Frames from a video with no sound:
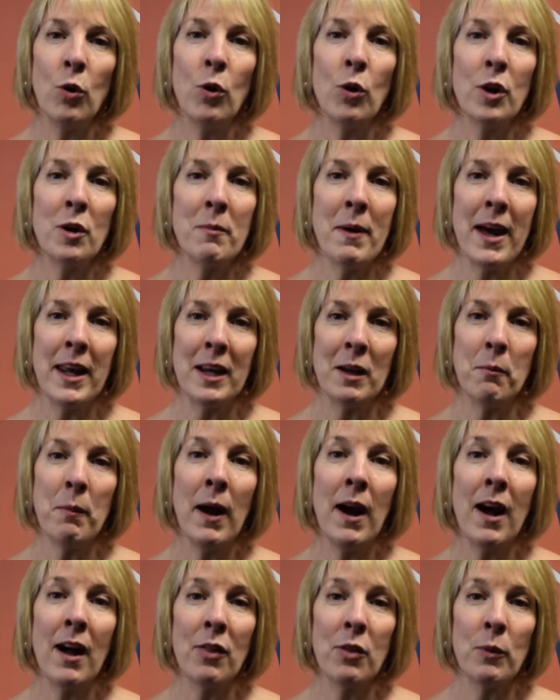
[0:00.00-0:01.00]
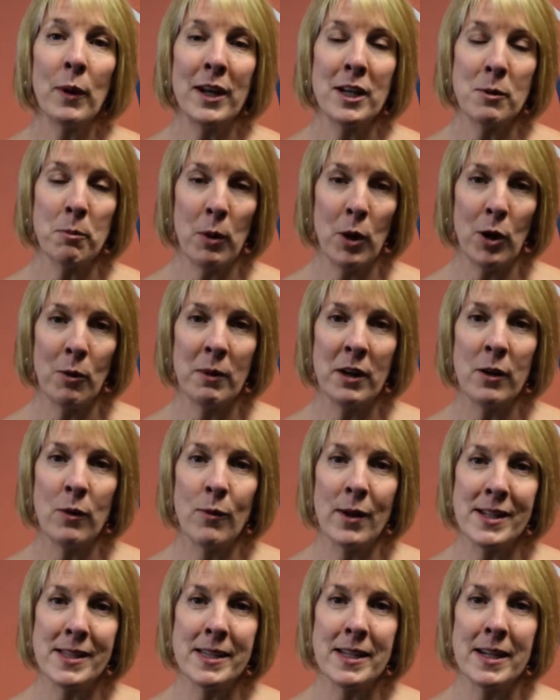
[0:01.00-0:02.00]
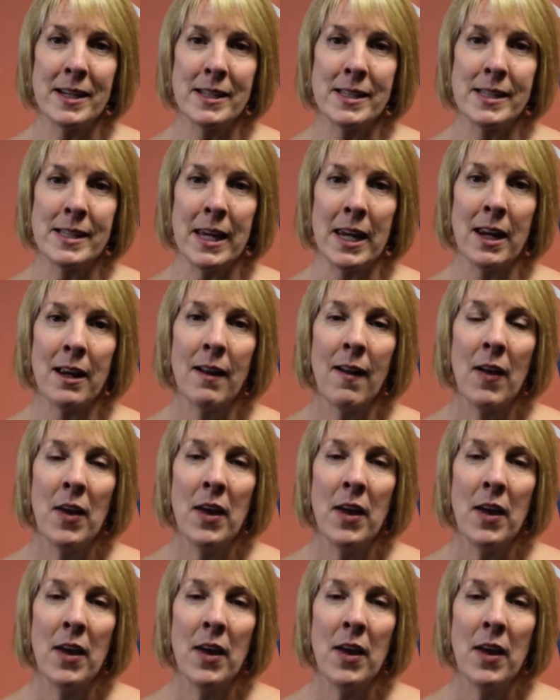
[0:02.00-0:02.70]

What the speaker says: automatic pathway to permanent residency,